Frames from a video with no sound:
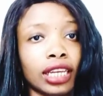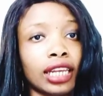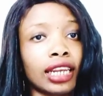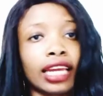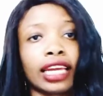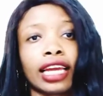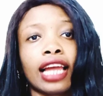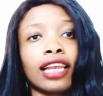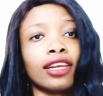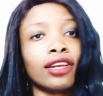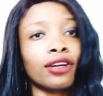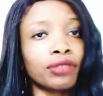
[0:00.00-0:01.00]
Like I
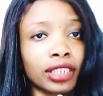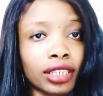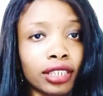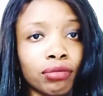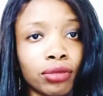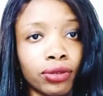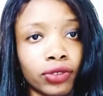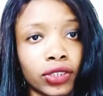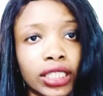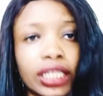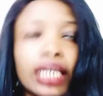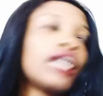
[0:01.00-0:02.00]
love seeing
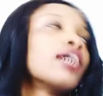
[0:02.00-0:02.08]
movies.